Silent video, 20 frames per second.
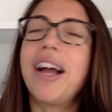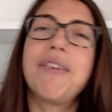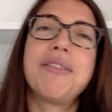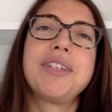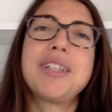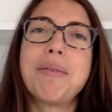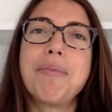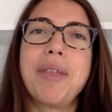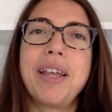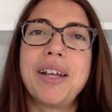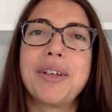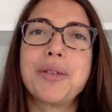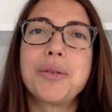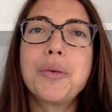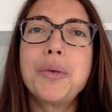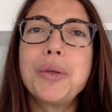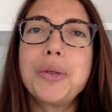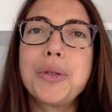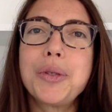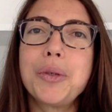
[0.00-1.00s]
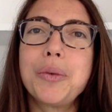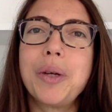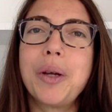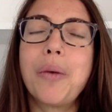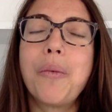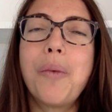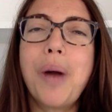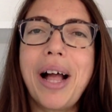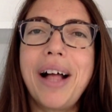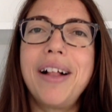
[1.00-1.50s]
of something a school is
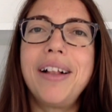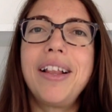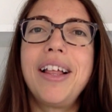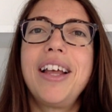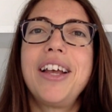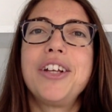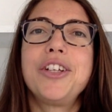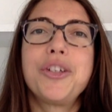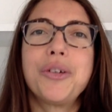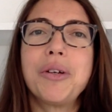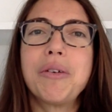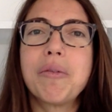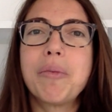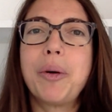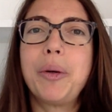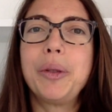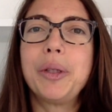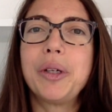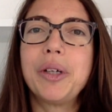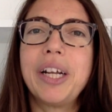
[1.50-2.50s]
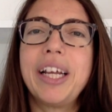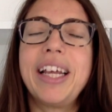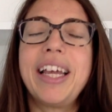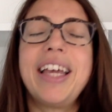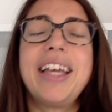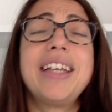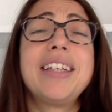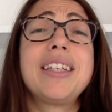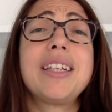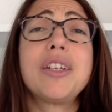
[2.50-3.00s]
doing well during remote learning
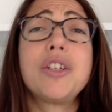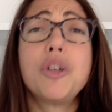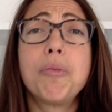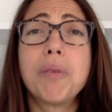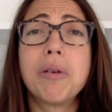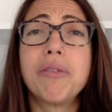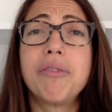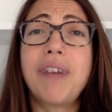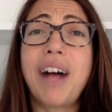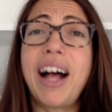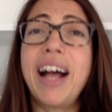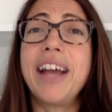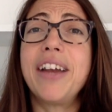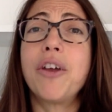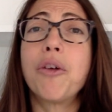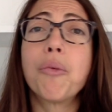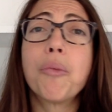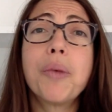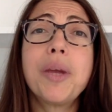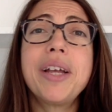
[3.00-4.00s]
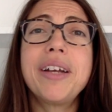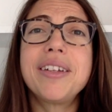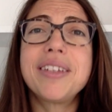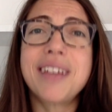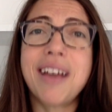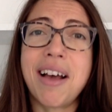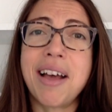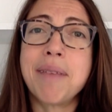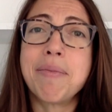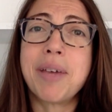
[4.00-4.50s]
is to provide real
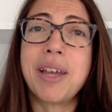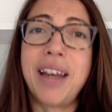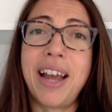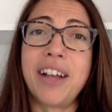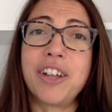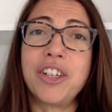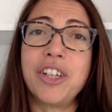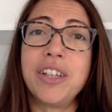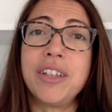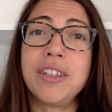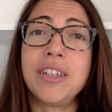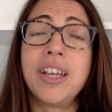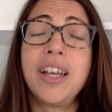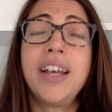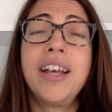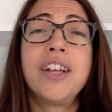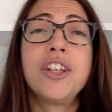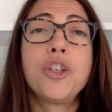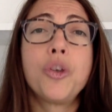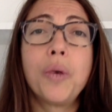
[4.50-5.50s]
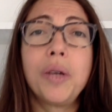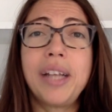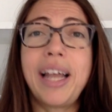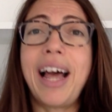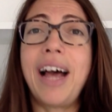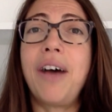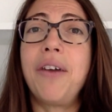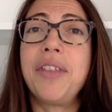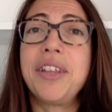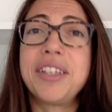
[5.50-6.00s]
time connections to
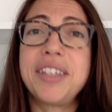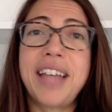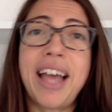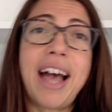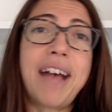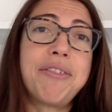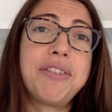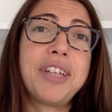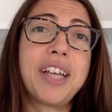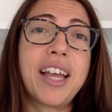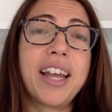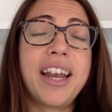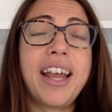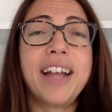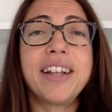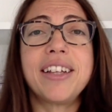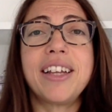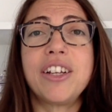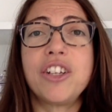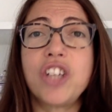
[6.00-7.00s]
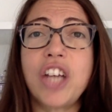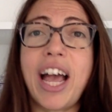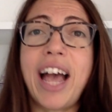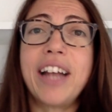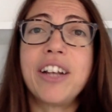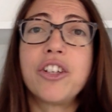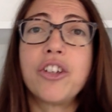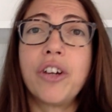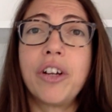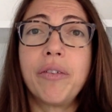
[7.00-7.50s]
allow the staff to connect and
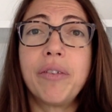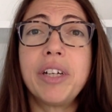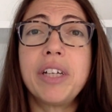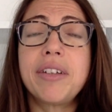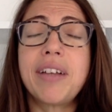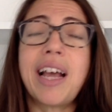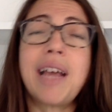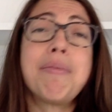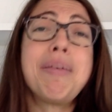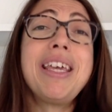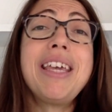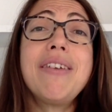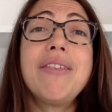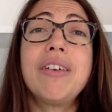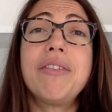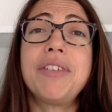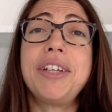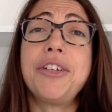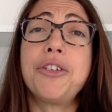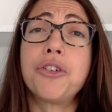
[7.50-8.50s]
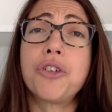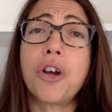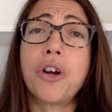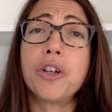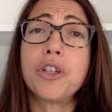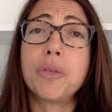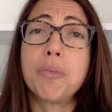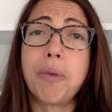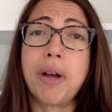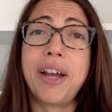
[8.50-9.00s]
chat during real time, even if teachers are
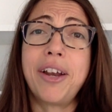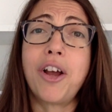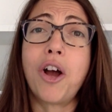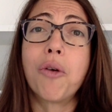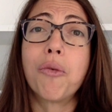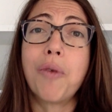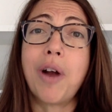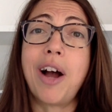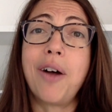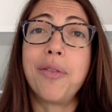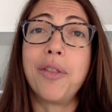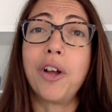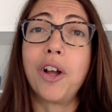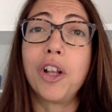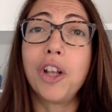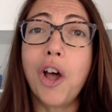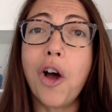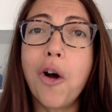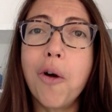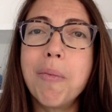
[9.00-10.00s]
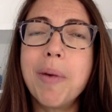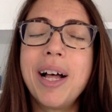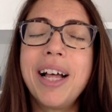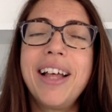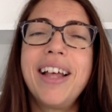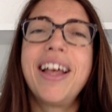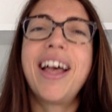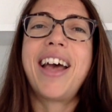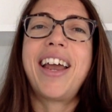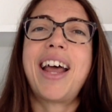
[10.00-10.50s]
spread around the globe.
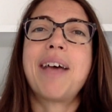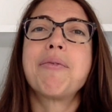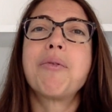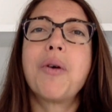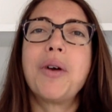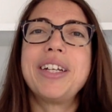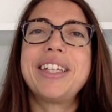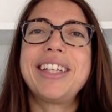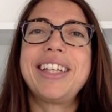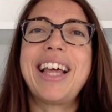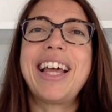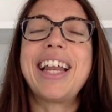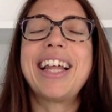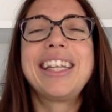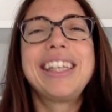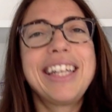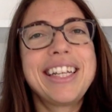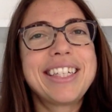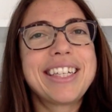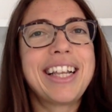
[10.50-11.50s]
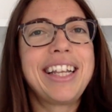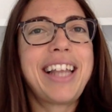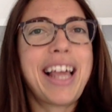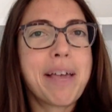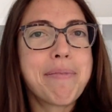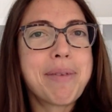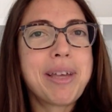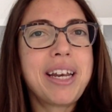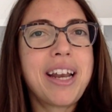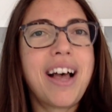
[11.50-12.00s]
And I'm going to let Lissa
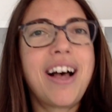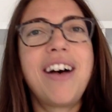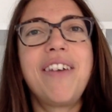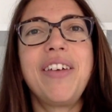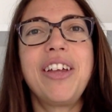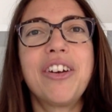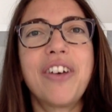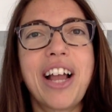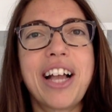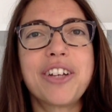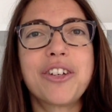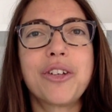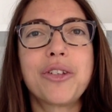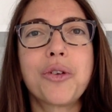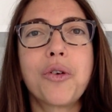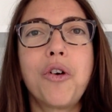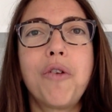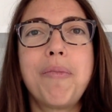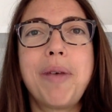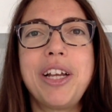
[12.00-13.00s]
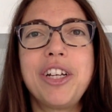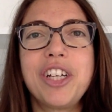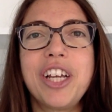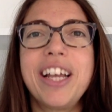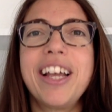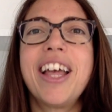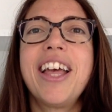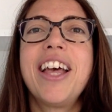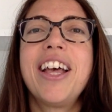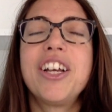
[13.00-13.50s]
Lehman of International School of
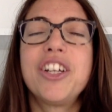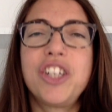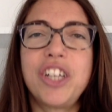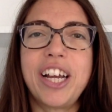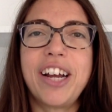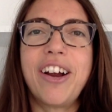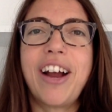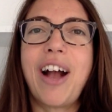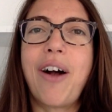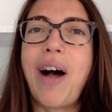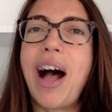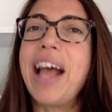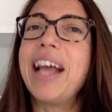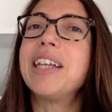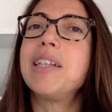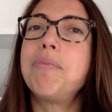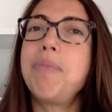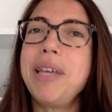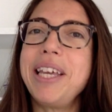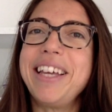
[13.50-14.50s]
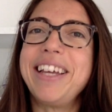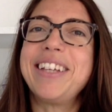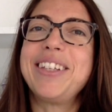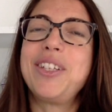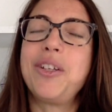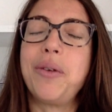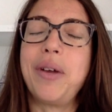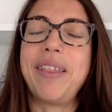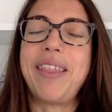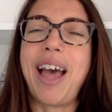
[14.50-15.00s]
Beijing share how ISB is
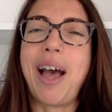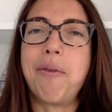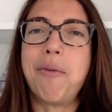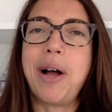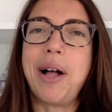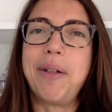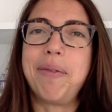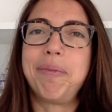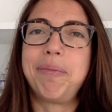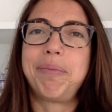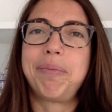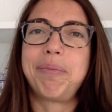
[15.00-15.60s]
doing that well.